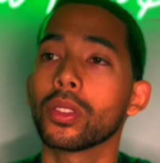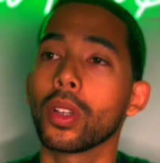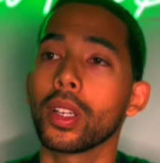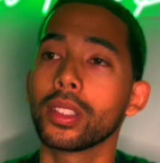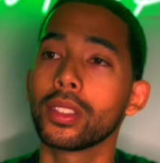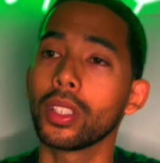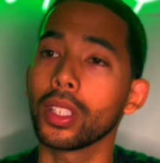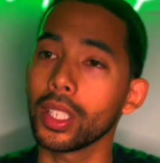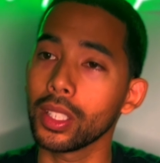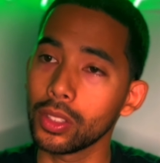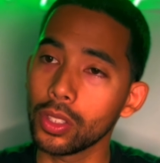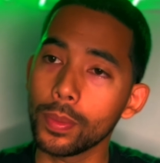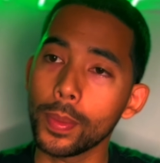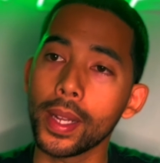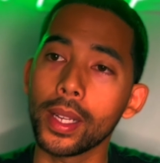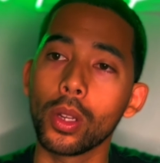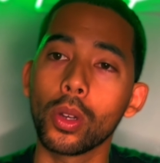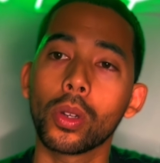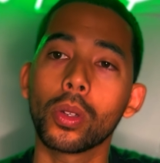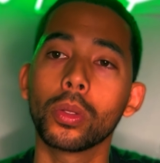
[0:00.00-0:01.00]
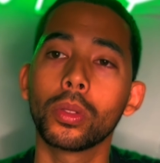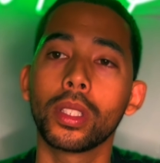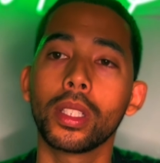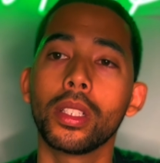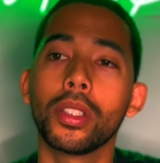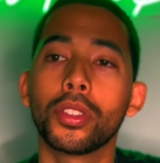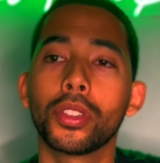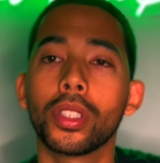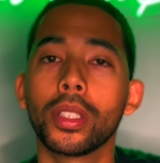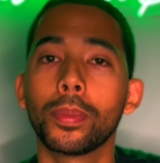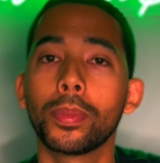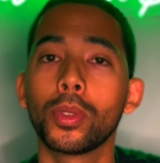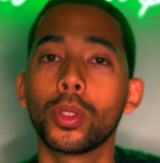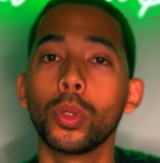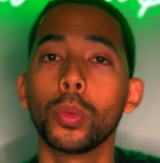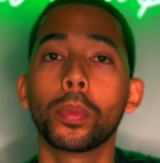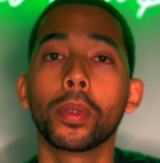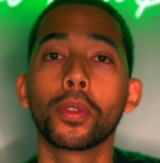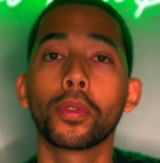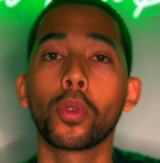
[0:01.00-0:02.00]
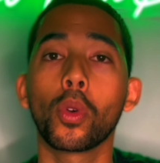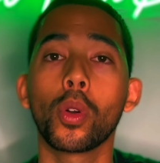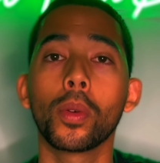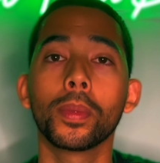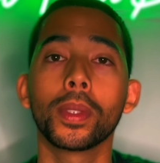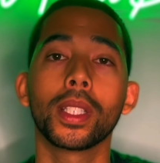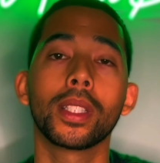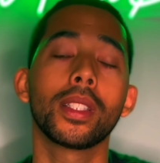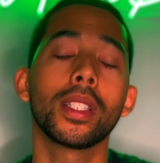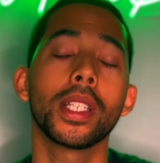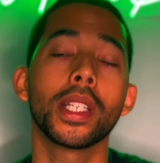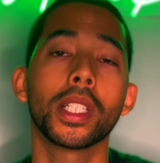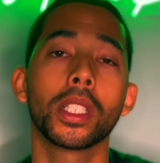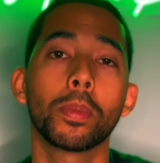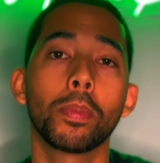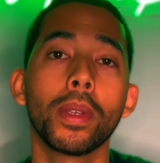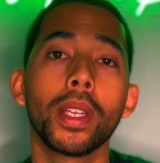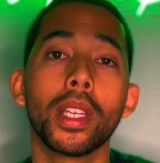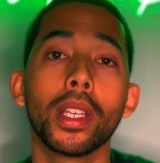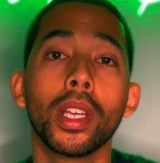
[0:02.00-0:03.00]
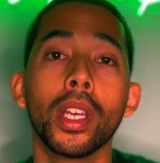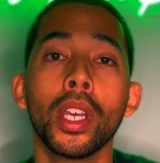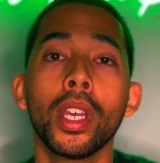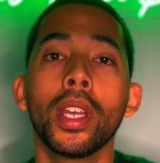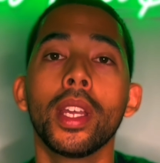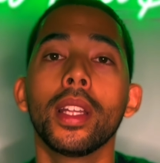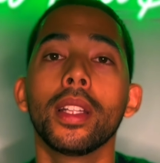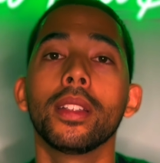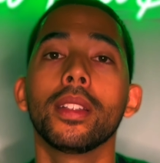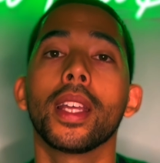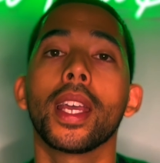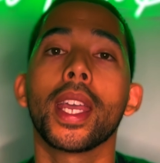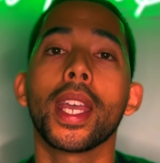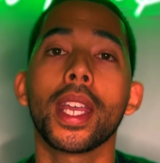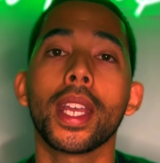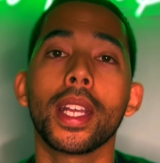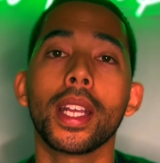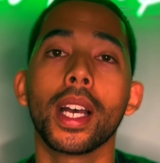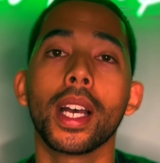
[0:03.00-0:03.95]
So I took it to my local dealership to perform the TSB. They